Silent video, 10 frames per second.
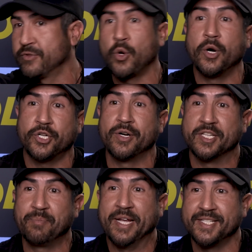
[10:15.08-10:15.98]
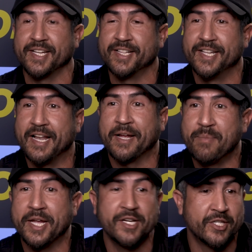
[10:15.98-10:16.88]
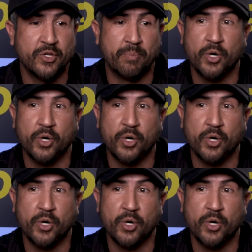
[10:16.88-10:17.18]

torture us basically, like making us do